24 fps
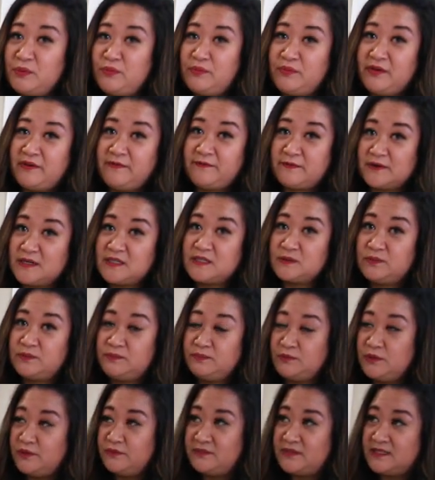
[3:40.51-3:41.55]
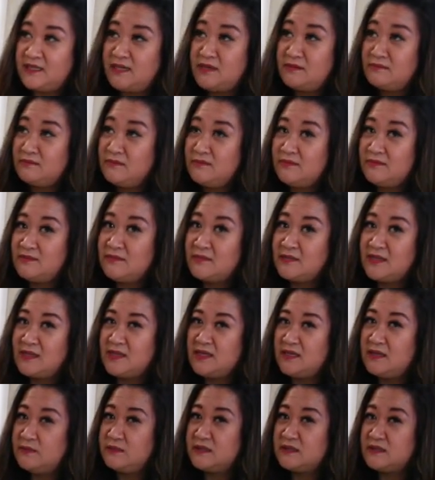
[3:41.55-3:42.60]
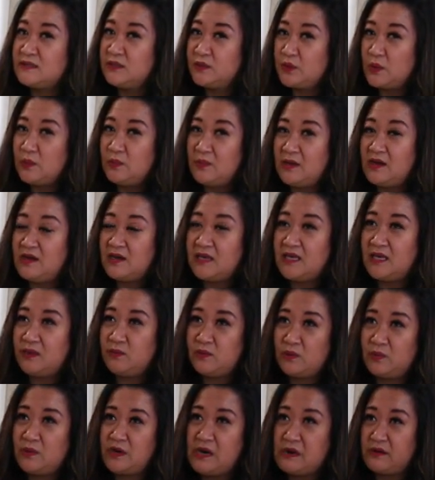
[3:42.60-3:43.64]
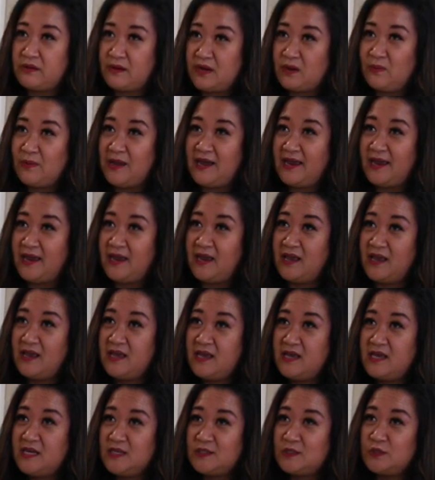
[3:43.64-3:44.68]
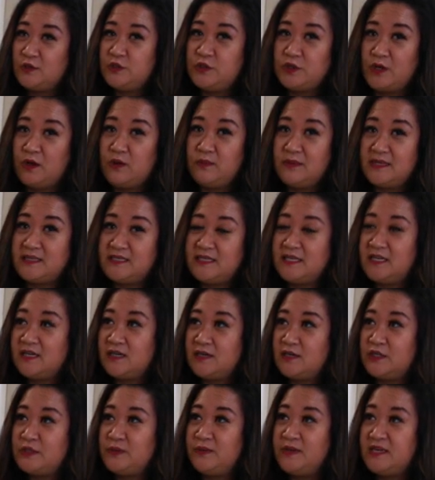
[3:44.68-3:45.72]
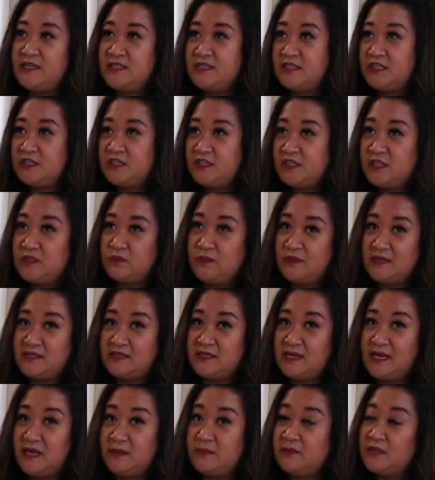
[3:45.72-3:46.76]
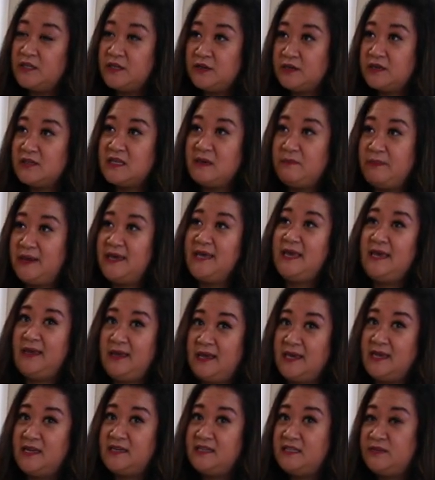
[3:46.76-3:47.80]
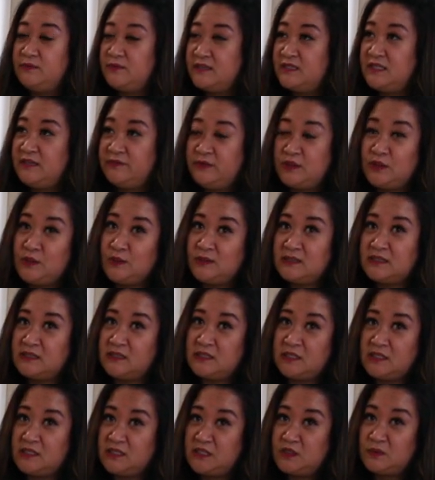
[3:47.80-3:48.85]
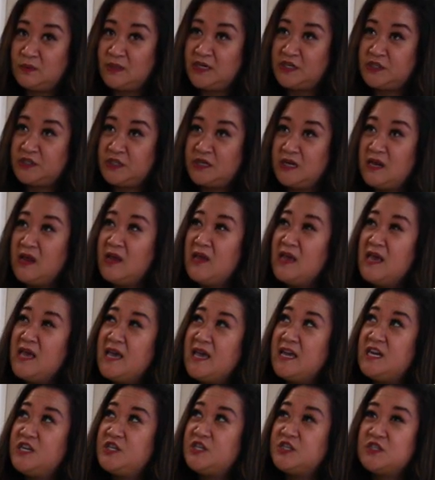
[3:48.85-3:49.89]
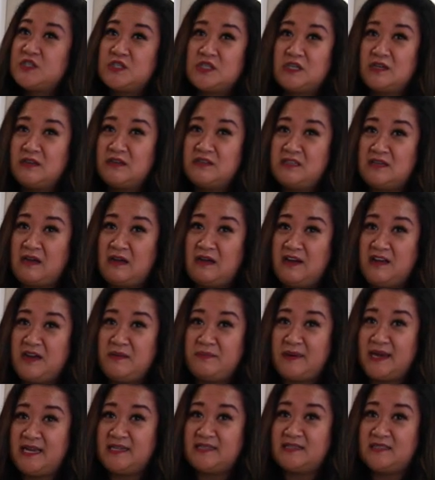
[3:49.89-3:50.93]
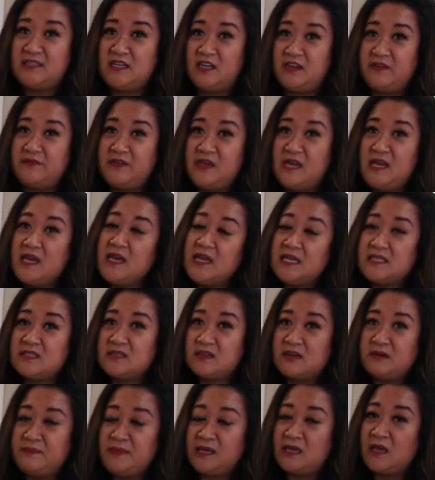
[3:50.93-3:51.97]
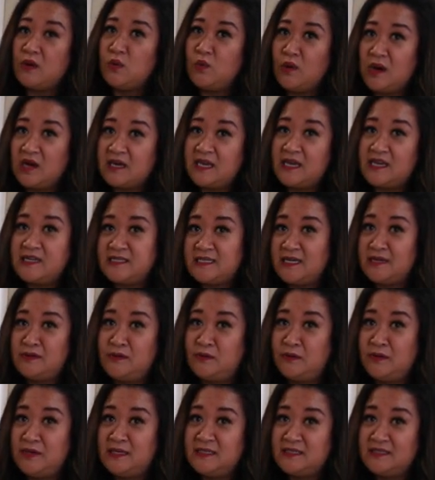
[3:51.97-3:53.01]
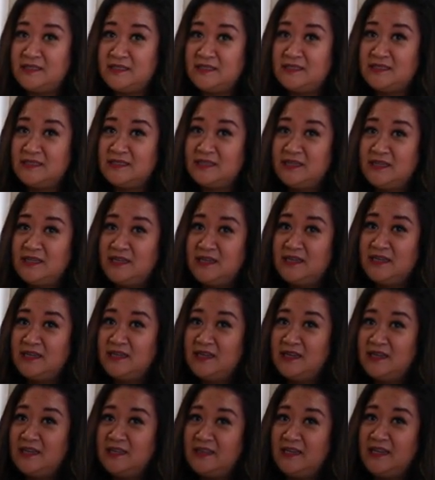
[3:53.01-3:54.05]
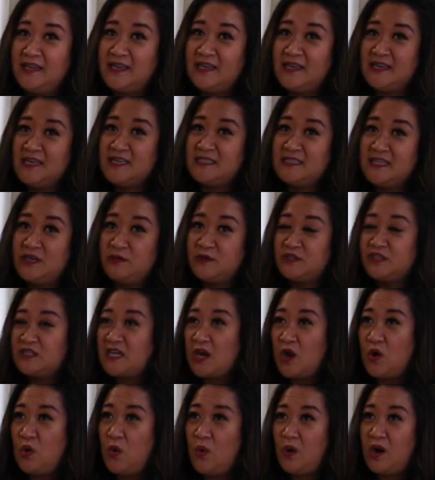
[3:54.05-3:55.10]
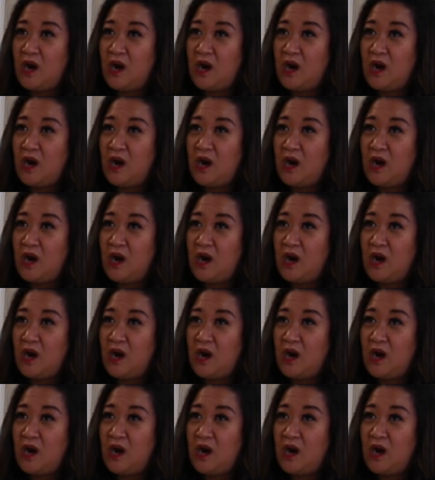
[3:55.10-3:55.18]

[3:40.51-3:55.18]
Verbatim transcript: but when we first moved in, it was a little wonky. We're wondering why. So Joe was here doing dishes one time, literally by hand. He wasn't even using the dishwasher, and it just turned on by itself and started making Walking Dead noises. Like, he said it was just like